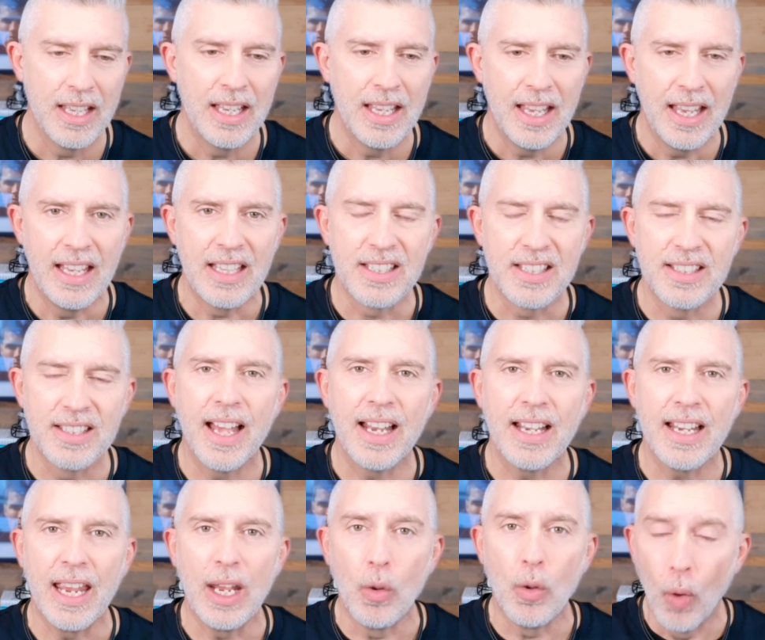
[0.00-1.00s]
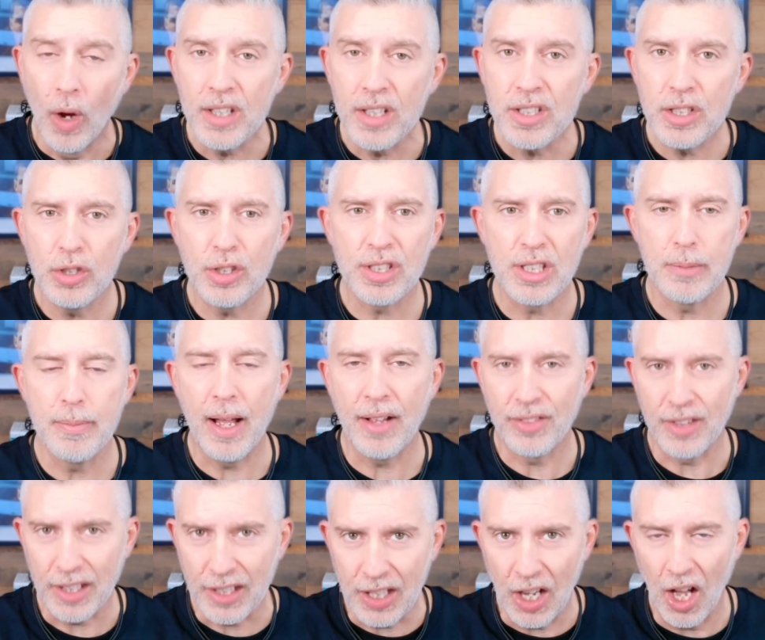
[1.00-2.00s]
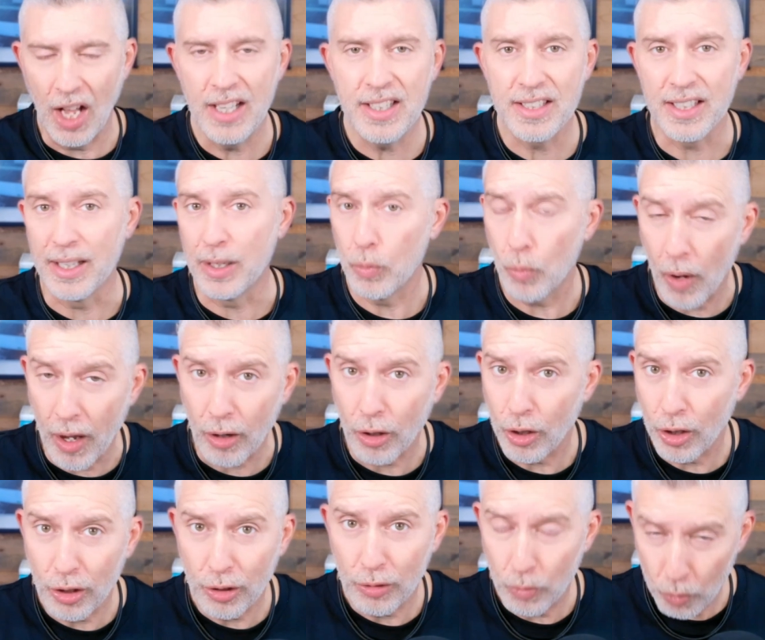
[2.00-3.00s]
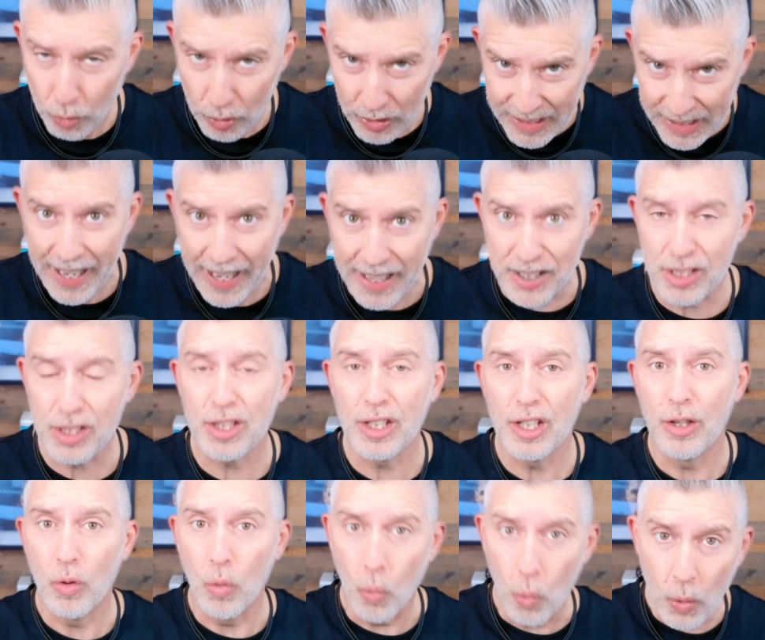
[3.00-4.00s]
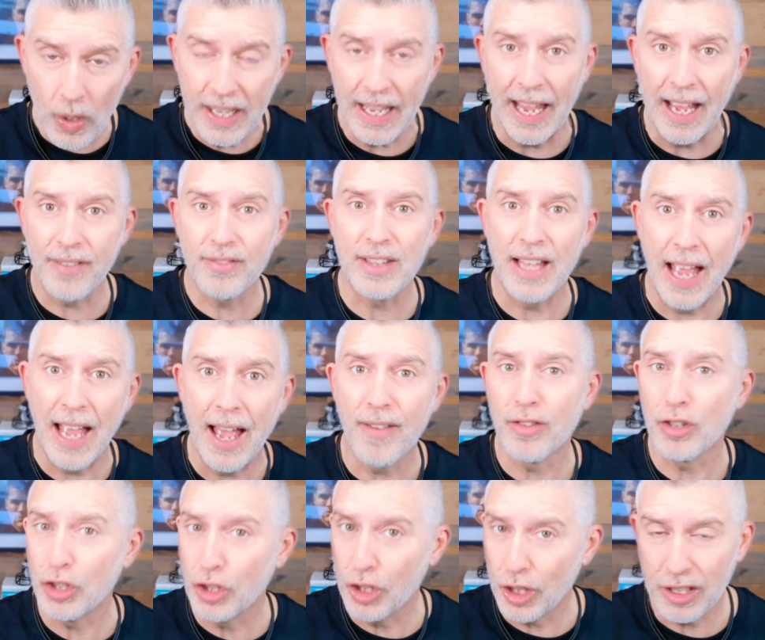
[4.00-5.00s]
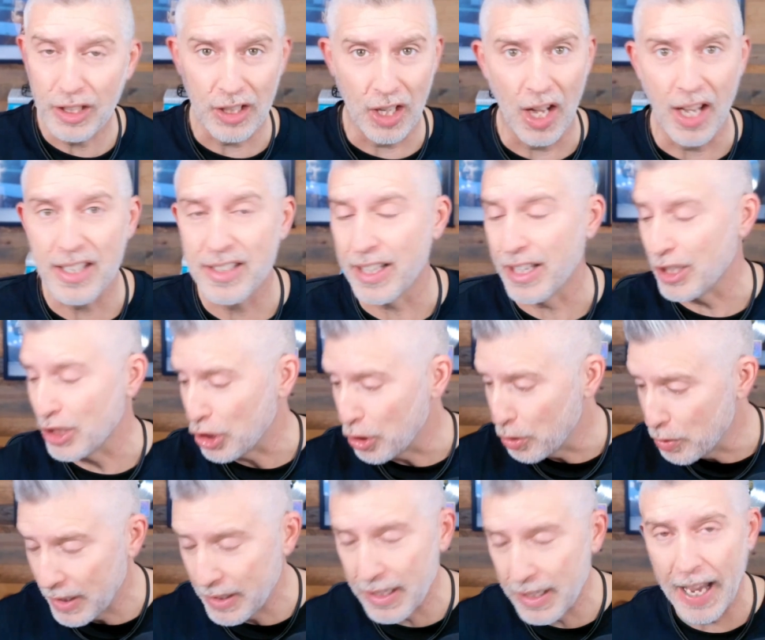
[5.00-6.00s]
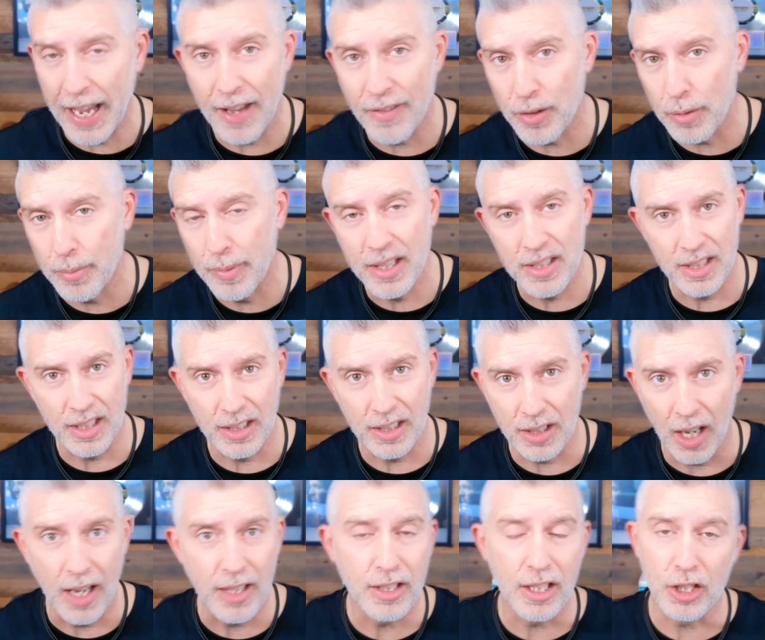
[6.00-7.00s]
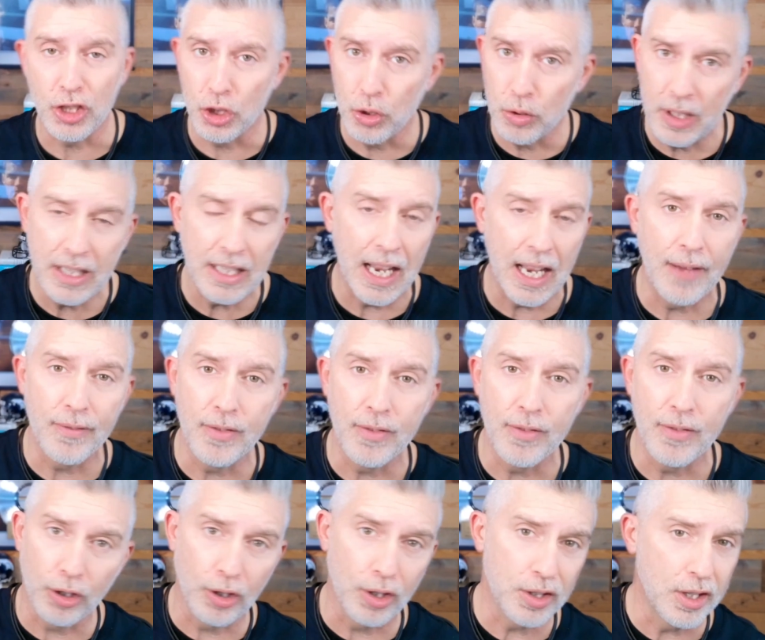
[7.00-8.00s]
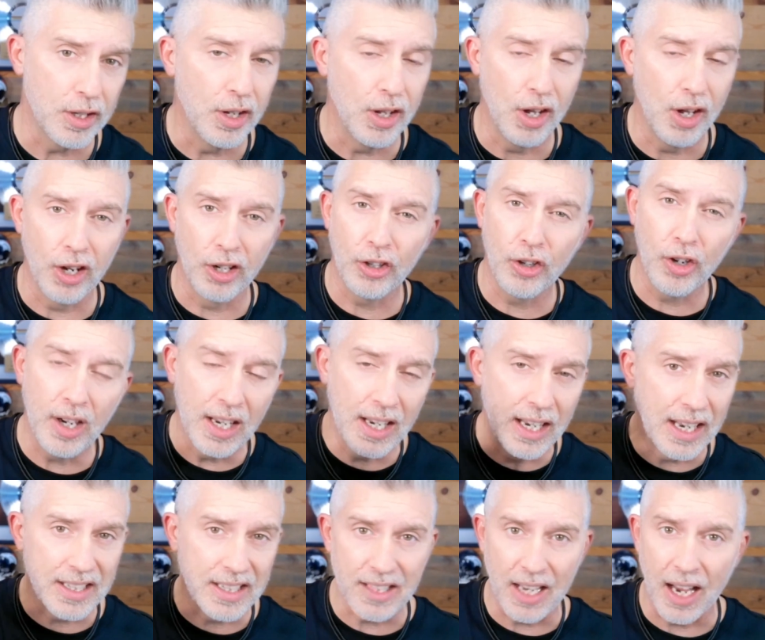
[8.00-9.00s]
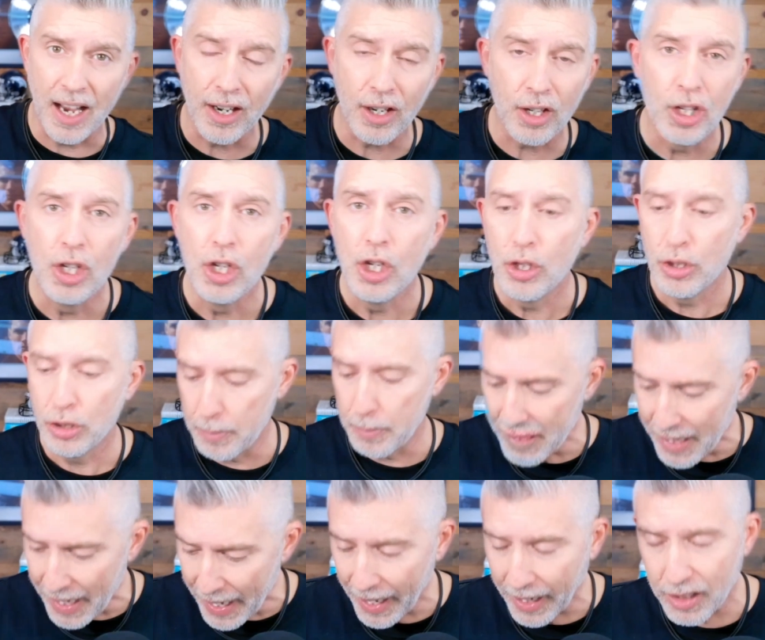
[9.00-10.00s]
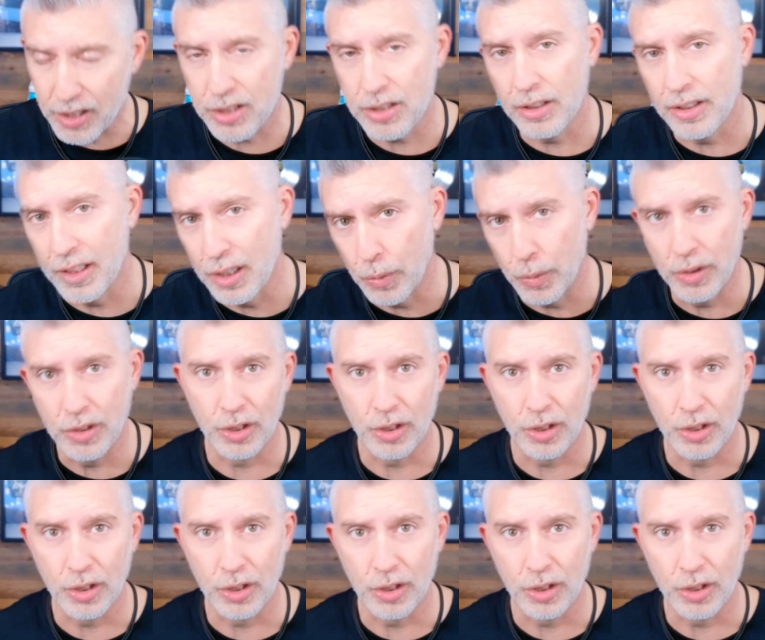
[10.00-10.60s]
is that it wasn't just about the content. While, yes, we have to have good content. You need to have amazing content. You need to have a thirst and a hunger and a desire to be excellent with your